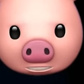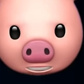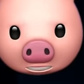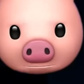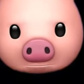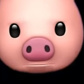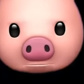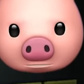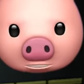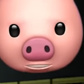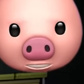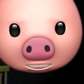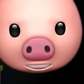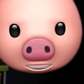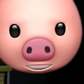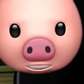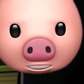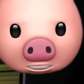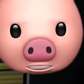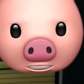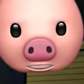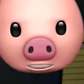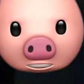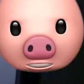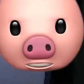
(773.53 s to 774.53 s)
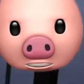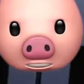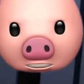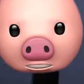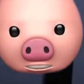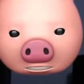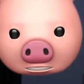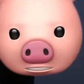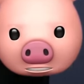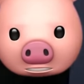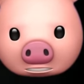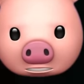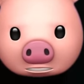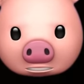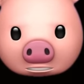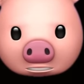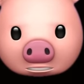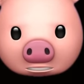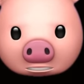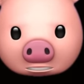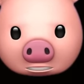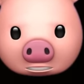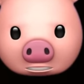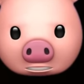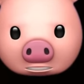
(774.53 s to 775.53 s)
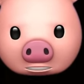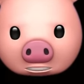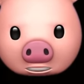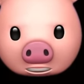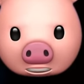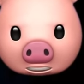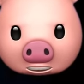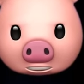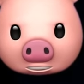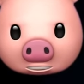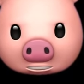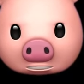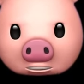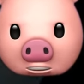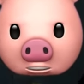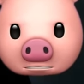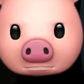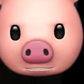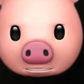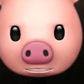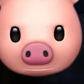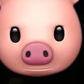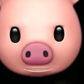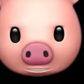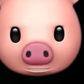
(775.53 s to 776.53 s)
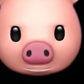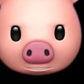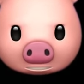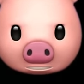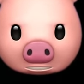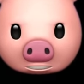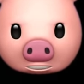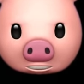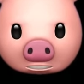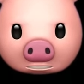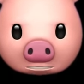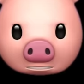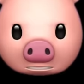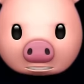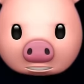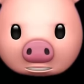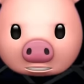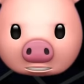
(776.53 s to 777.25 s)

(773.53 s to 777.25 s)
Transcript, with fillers: I feel like I should just open everything here.